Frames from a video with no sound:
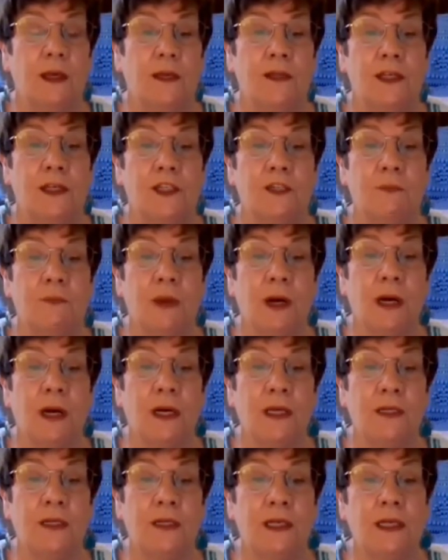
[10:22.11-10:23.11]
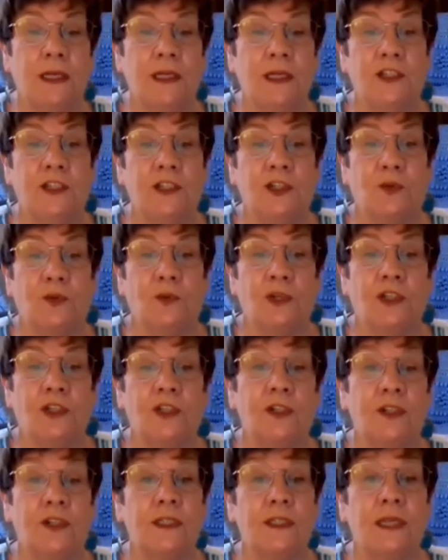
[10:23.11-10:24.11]
This mind, in its
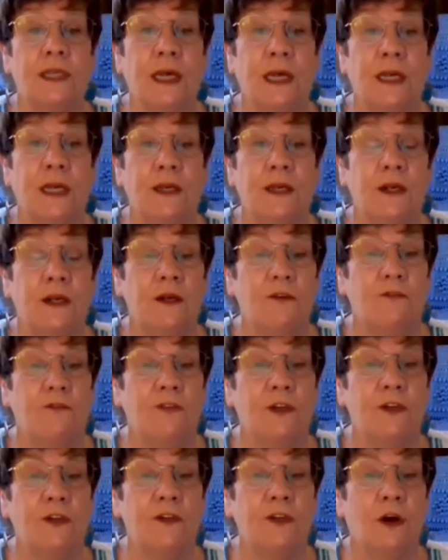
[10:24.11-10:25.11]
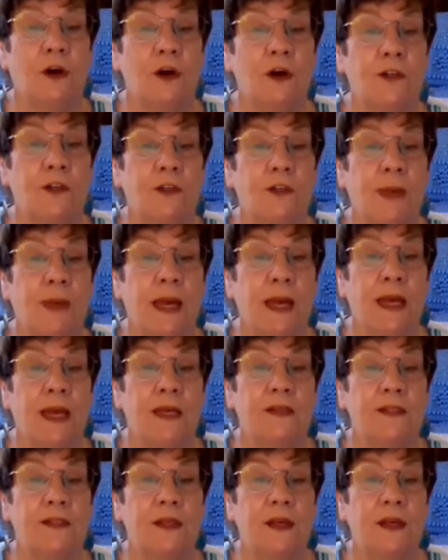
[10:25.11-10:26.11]
original state, fills all
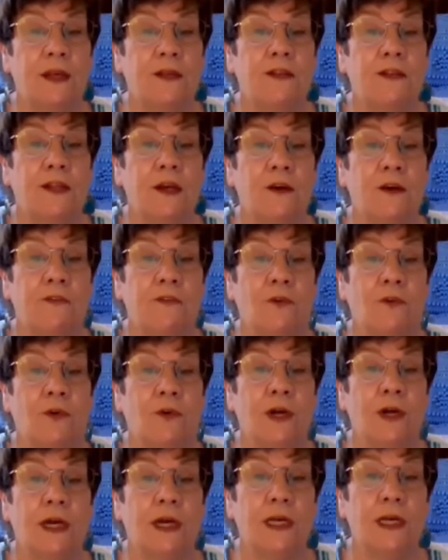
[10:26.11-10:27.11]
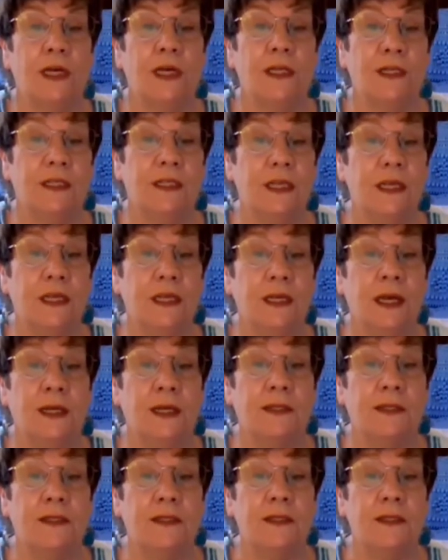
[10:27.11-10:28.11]
space. Therefore, it is in
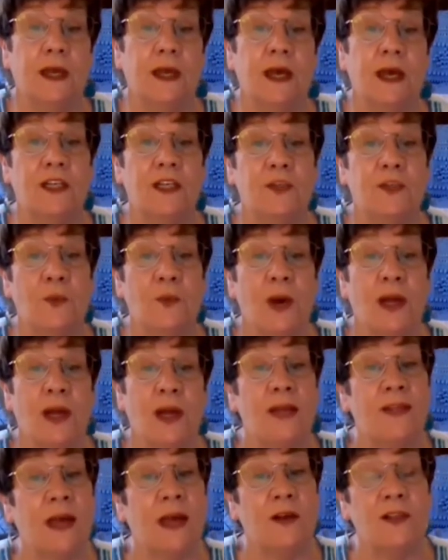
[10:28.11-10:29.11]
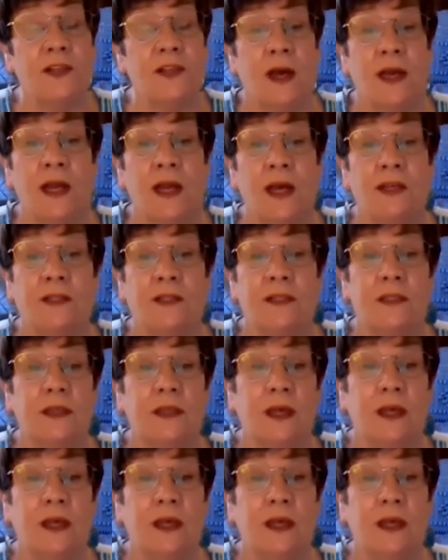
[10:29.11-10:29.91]
us as well as outside us.